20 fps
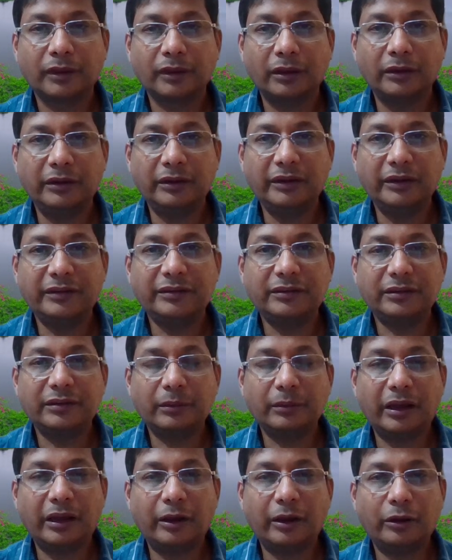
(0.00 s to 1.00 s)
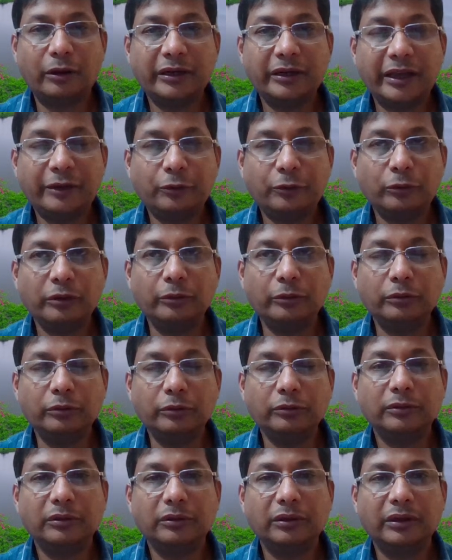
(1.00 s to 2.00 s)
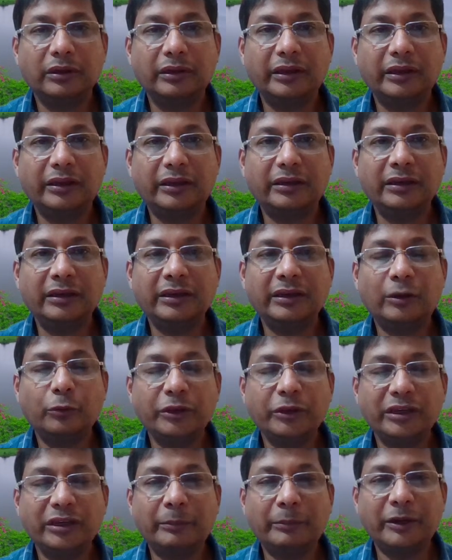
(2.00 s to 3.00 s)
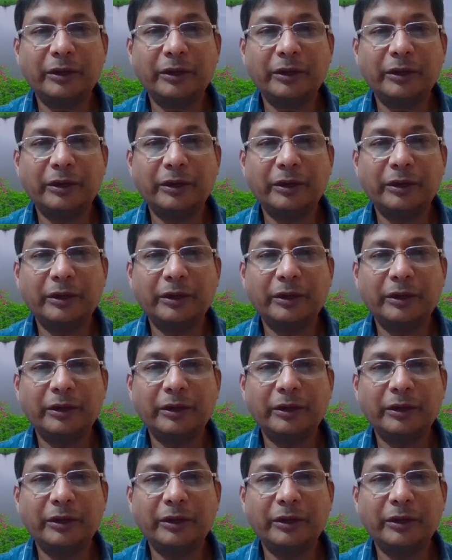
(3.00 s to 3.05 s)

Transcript: this already I told you that in the week number